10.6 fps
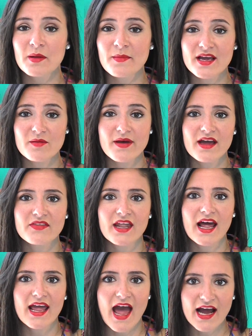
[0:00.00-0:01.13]
my makeup bag that
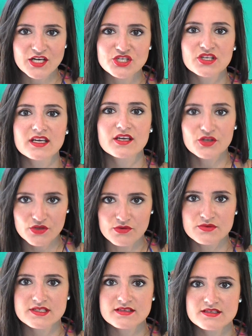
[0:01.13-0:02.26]
I actually
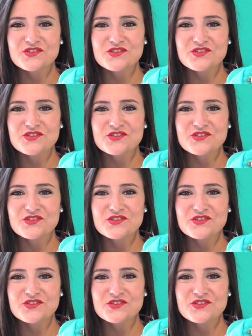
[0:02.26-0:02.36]
used.